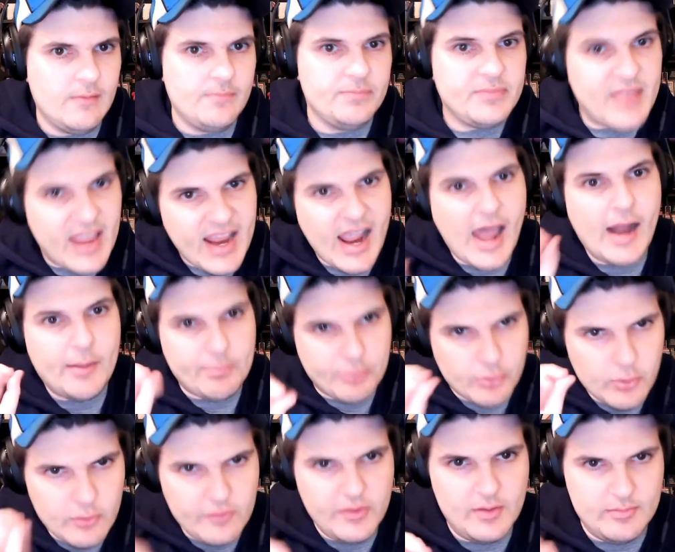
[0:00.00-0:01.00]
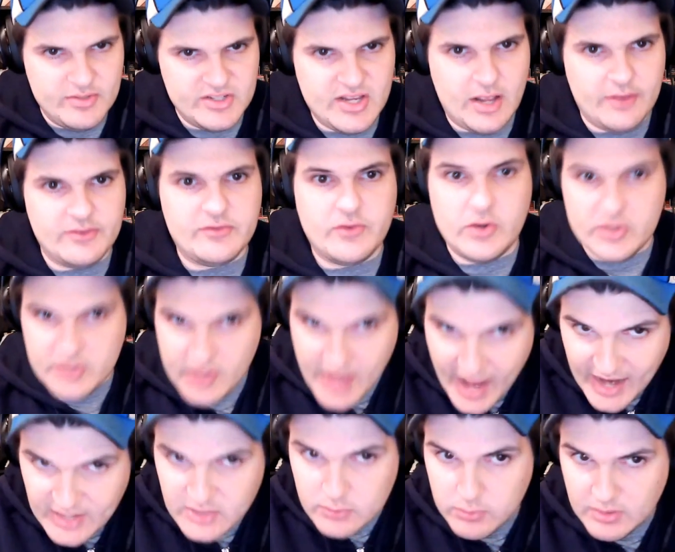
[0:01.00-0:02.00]
They got to prove themselves first. And
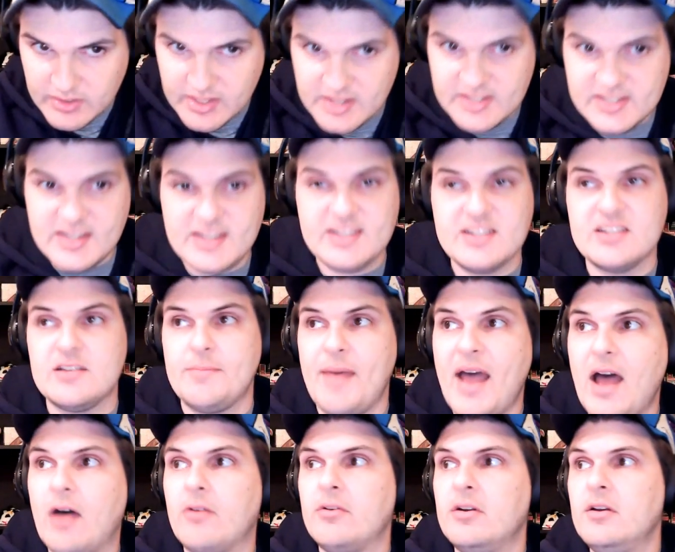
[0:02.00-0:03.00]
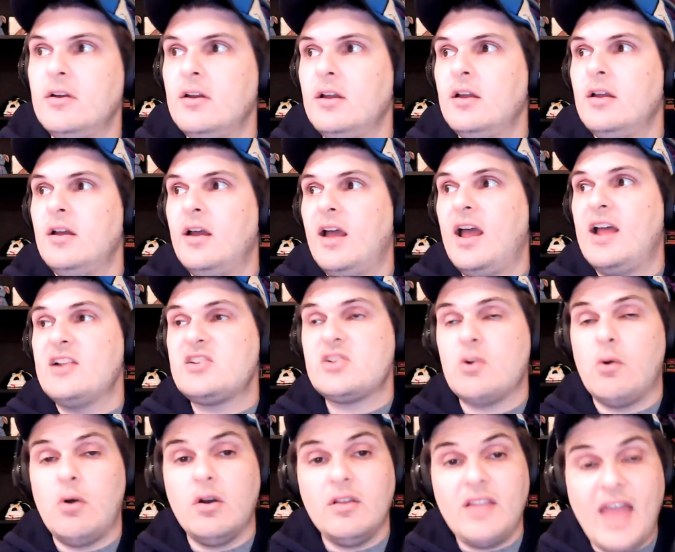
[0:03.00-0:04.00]
that's what this season's about. And
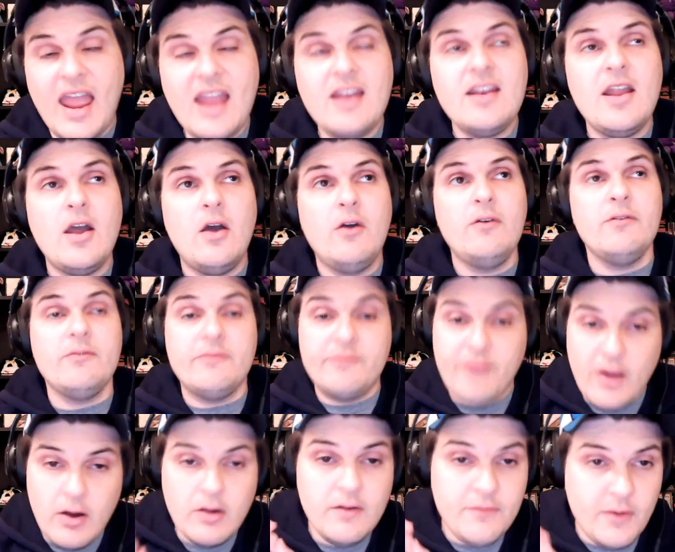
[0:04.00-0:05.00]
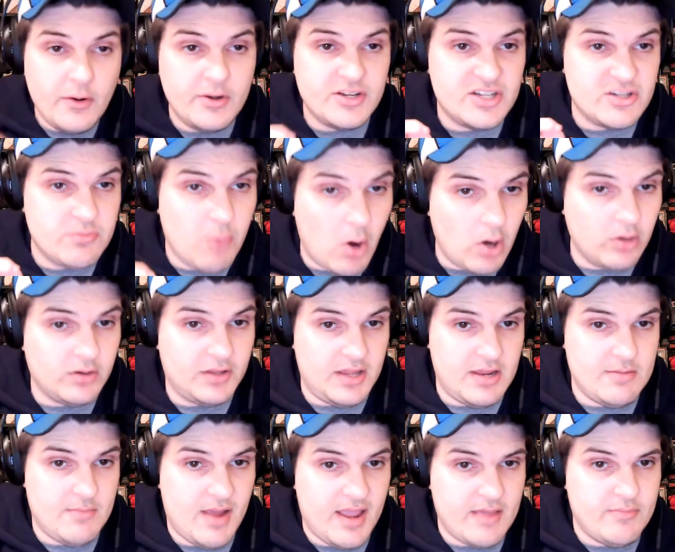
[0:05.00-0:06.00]
so Orlando, very, very smartly,
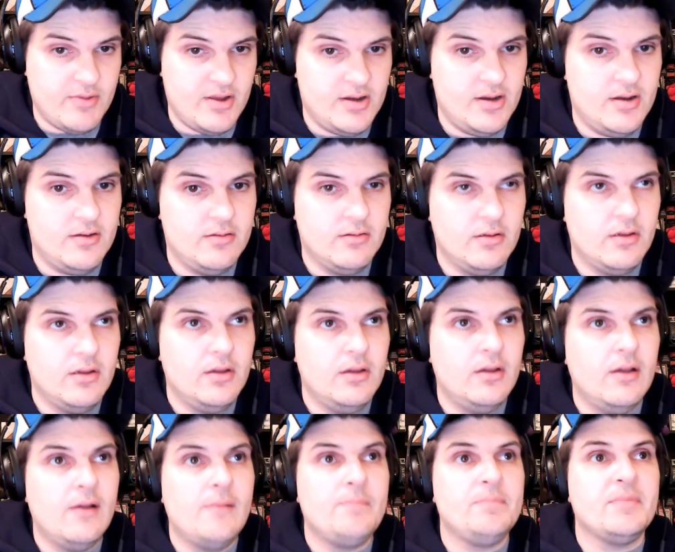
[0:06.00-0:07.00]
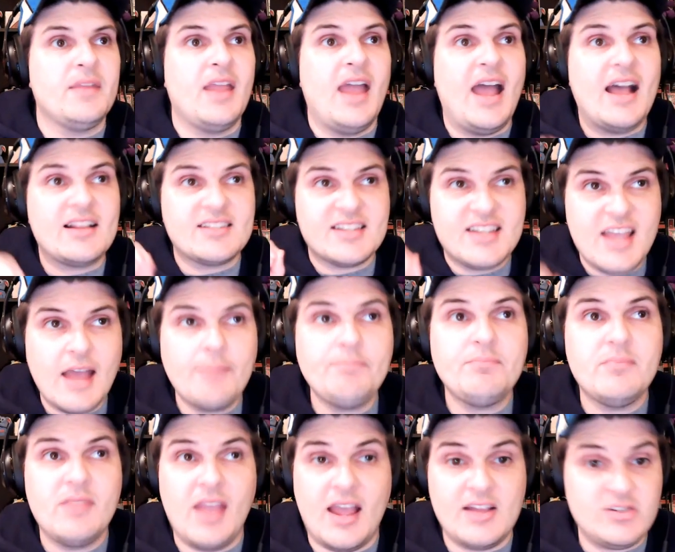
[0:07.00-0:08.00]
in my opinion, has
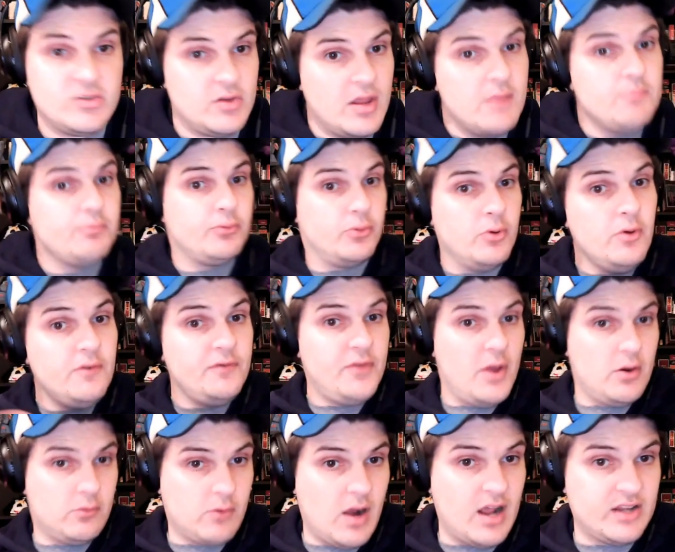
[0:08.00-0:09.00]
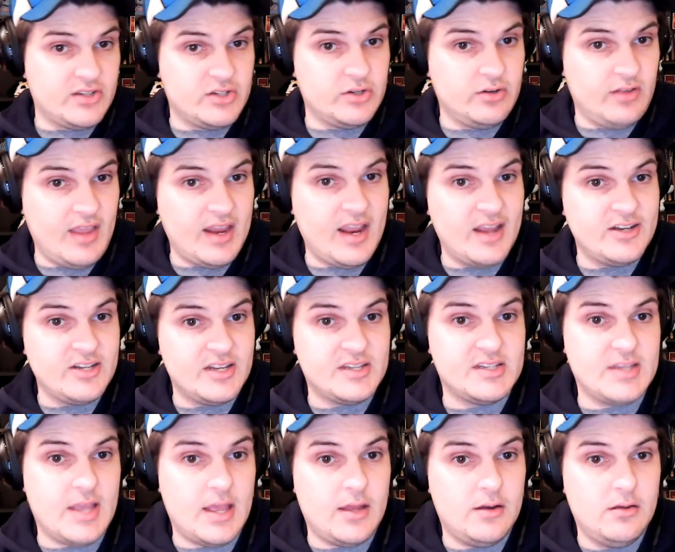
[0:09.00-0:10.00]
kept, has improved their roster, like I just
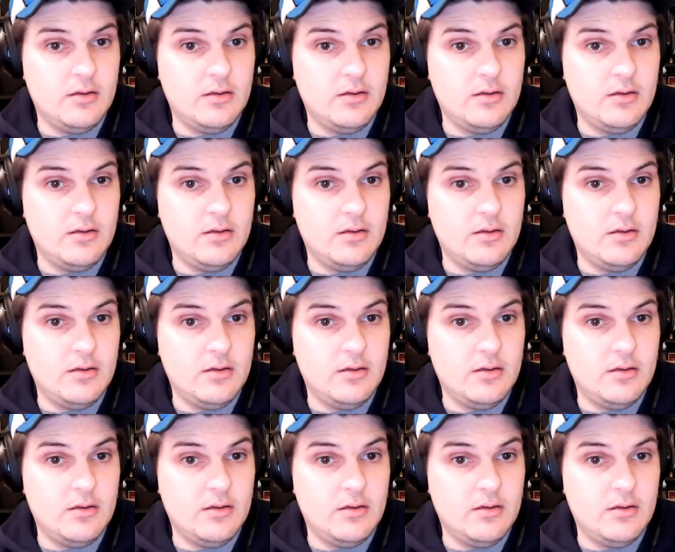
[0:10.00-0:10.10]
said,